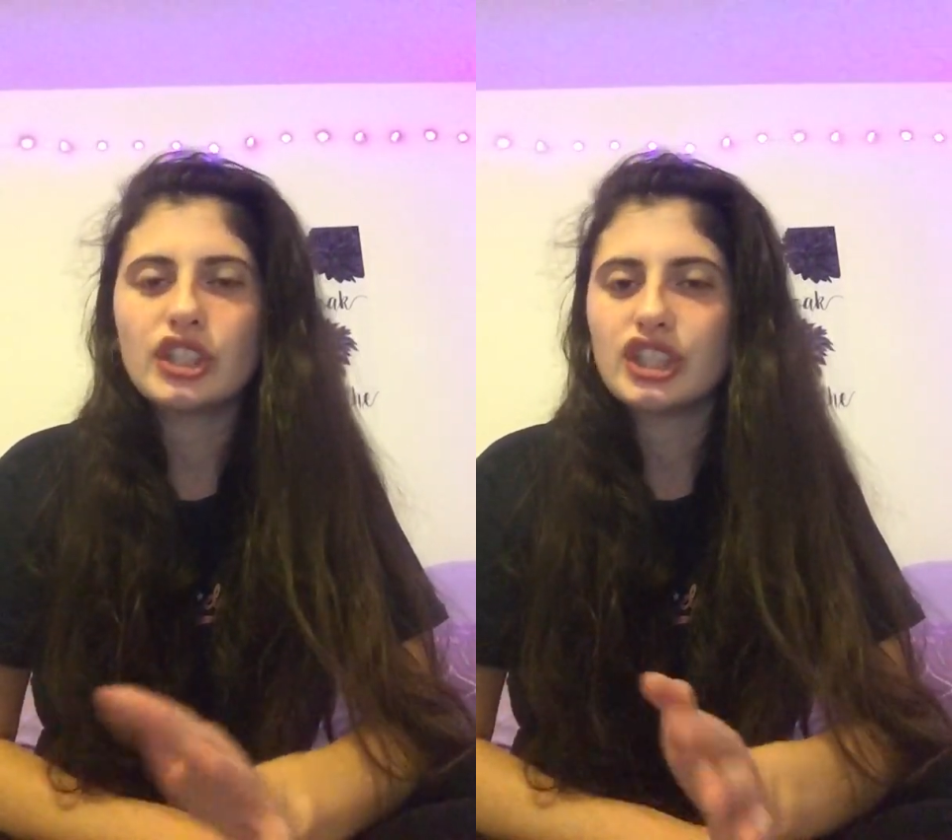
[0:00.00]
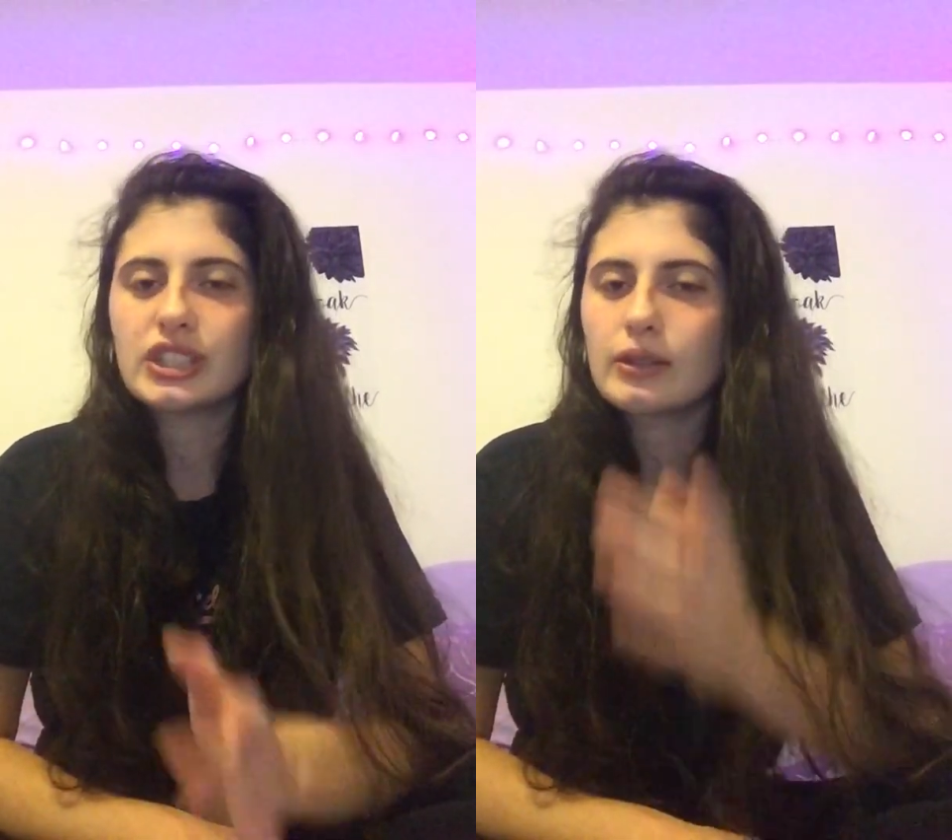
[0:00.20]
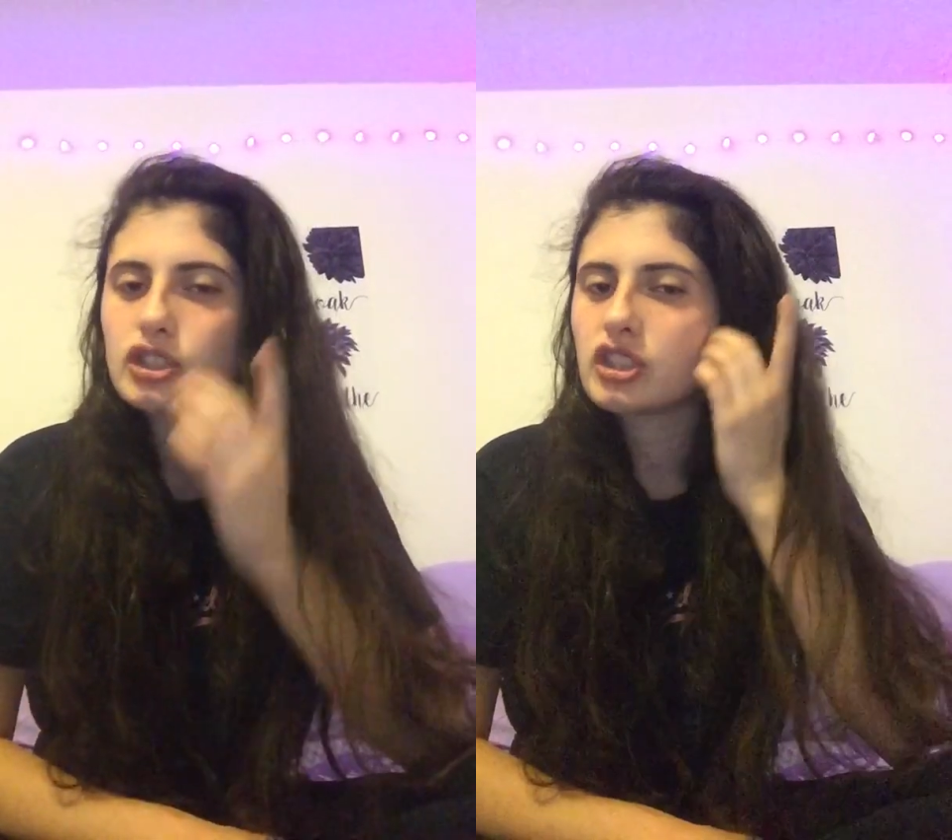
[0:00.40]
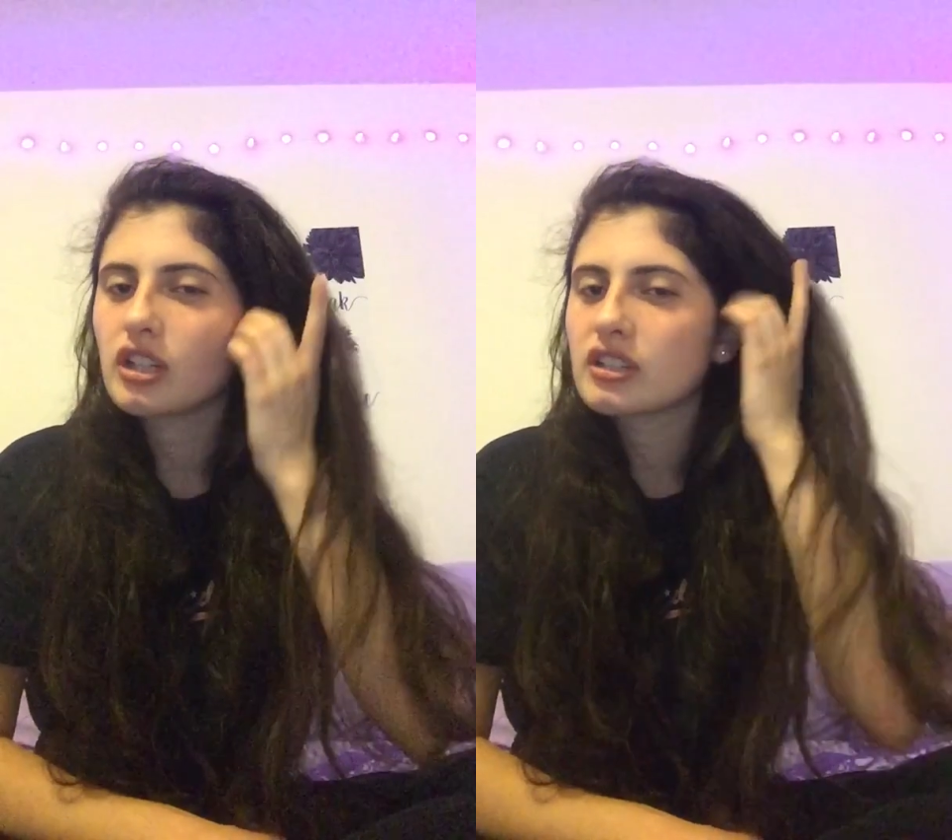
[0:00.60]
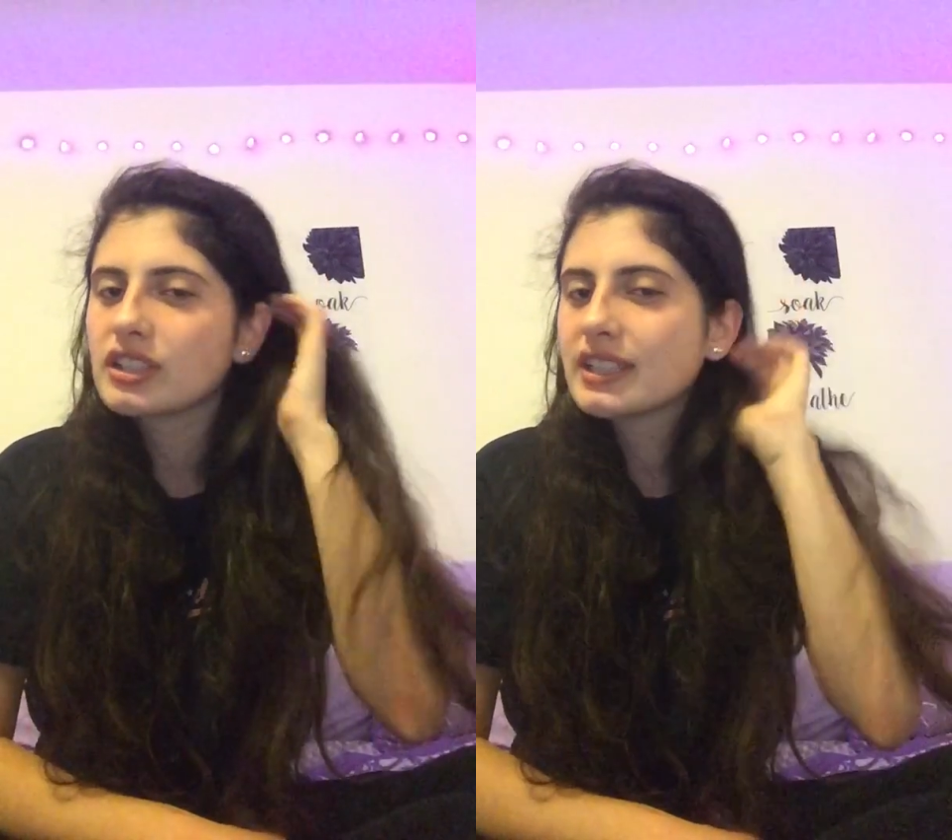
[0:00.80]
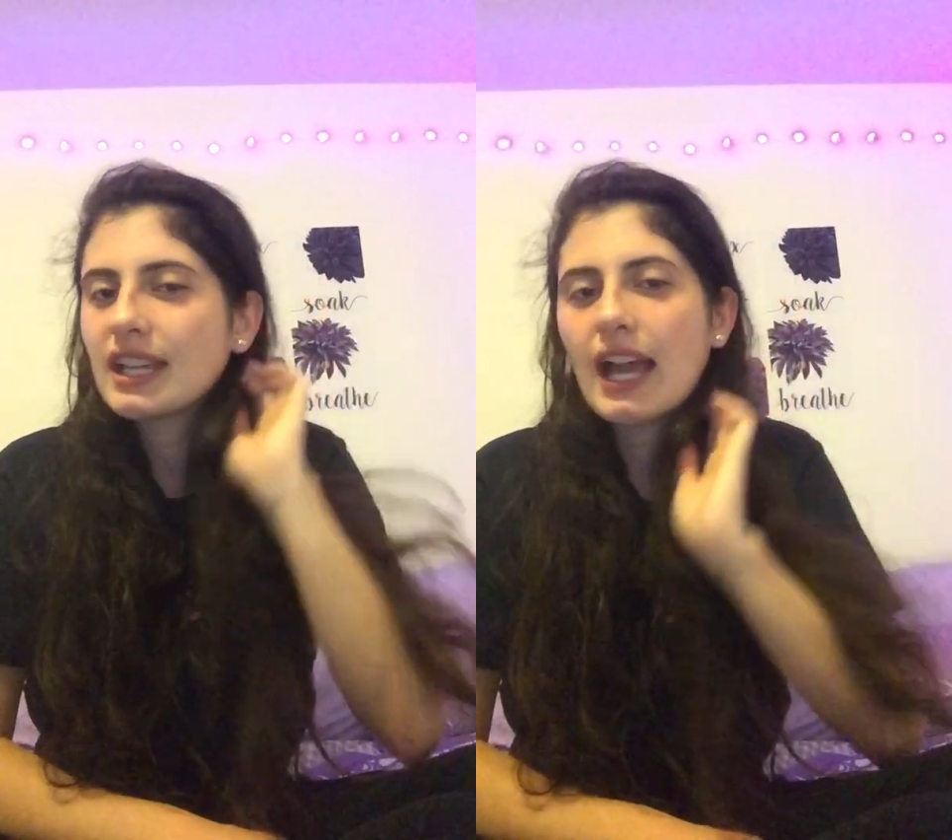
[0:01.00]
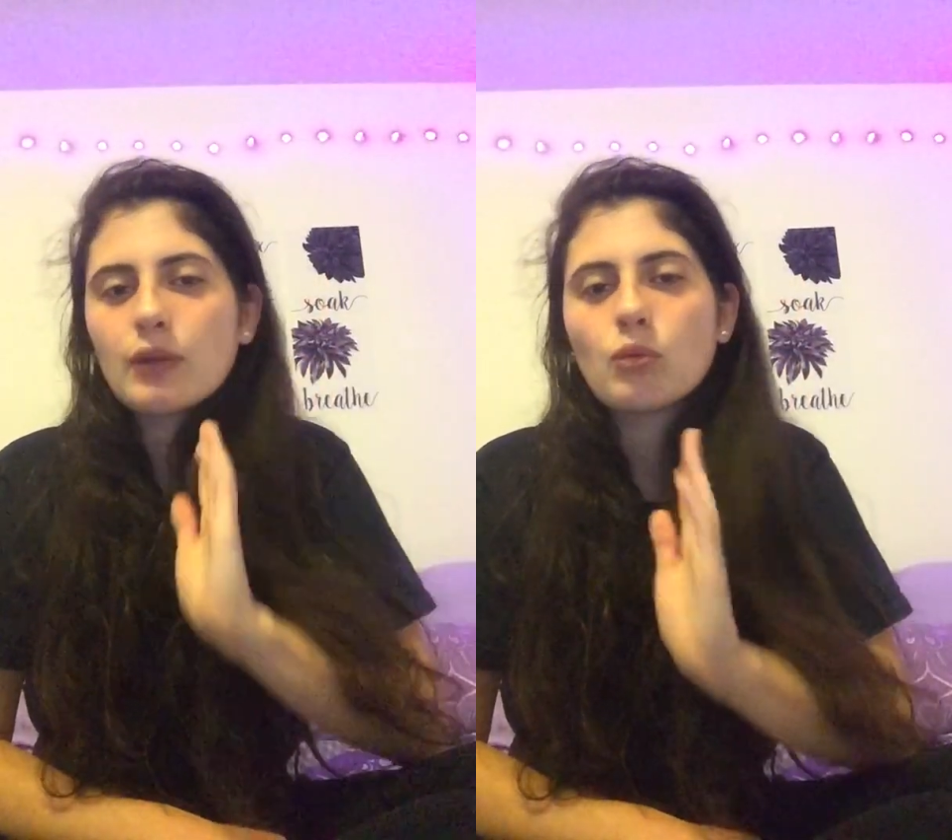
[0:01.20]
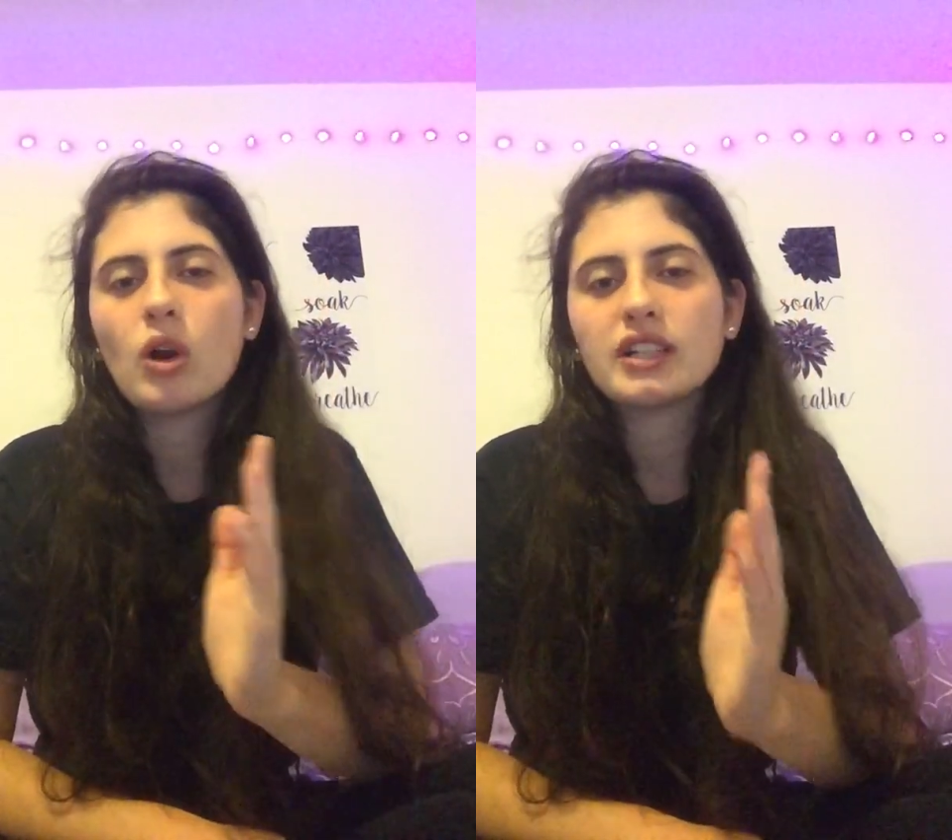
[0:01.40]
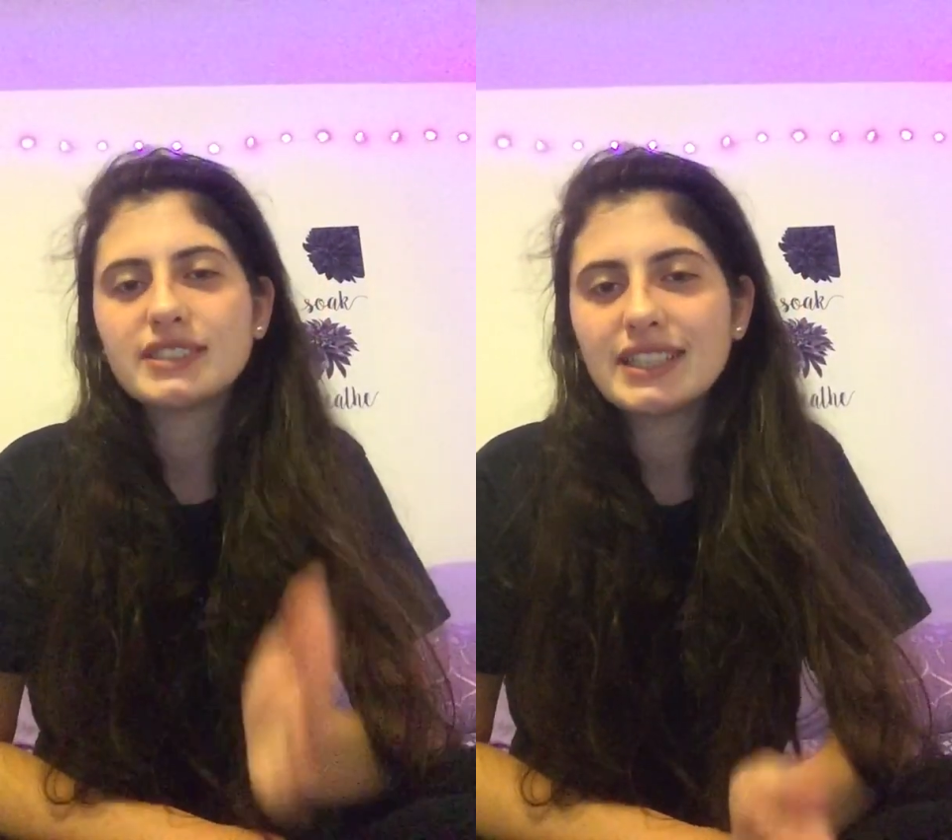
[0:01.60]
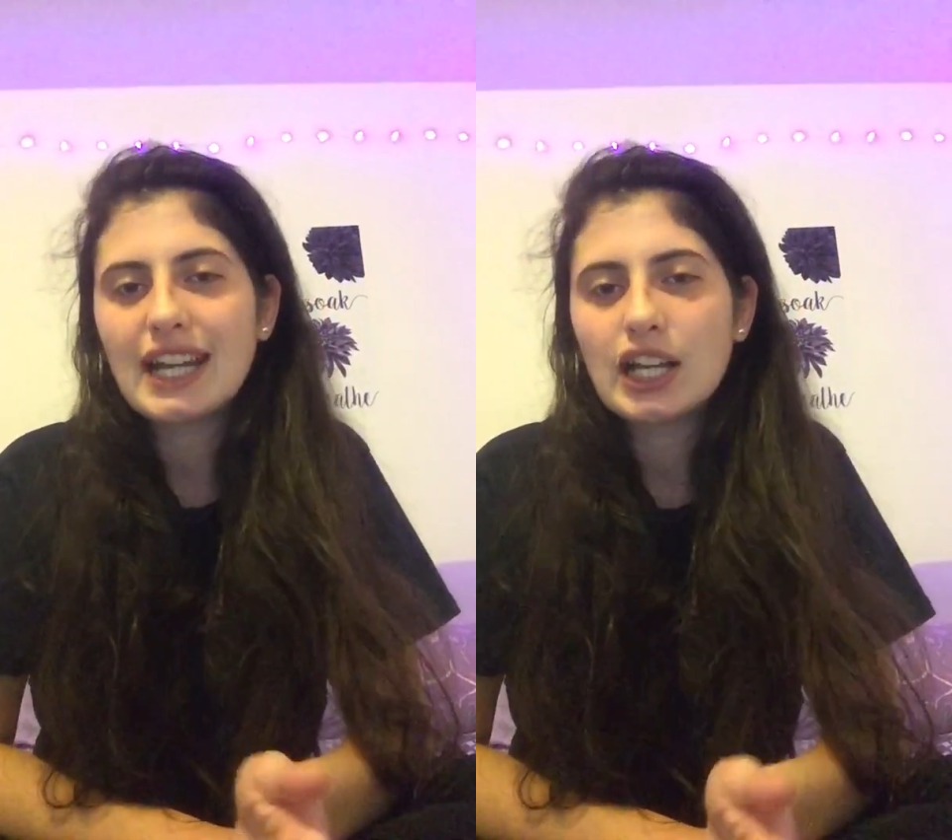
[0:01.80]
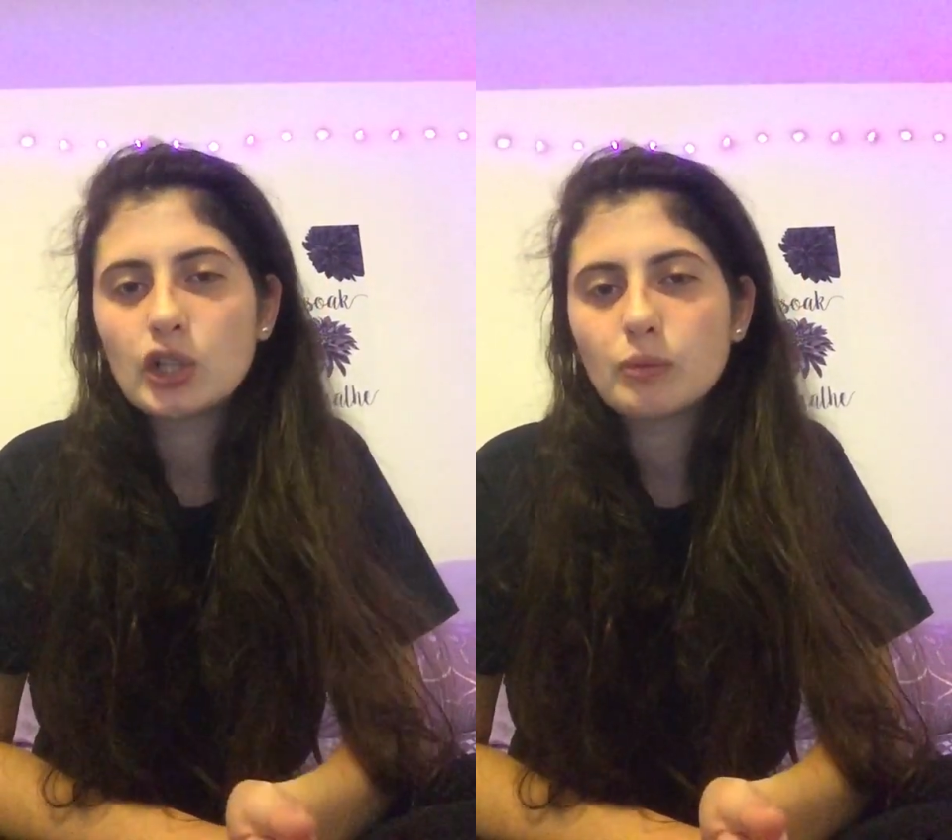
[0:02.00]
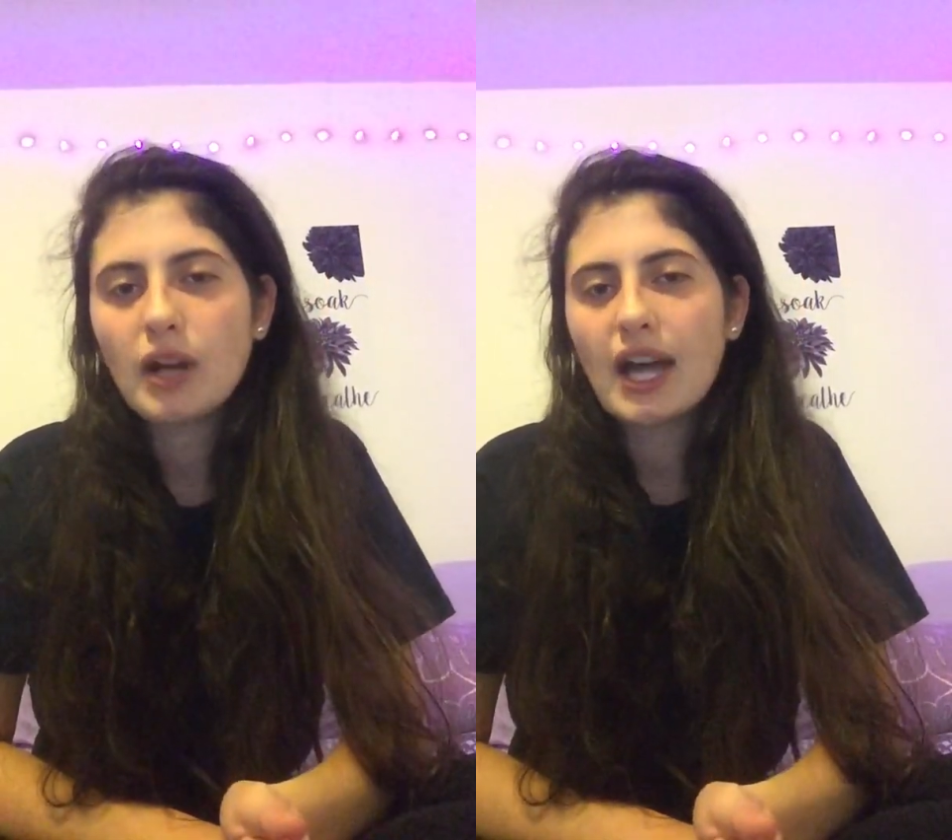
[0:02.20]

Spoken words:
years I was struggling, I wanted help.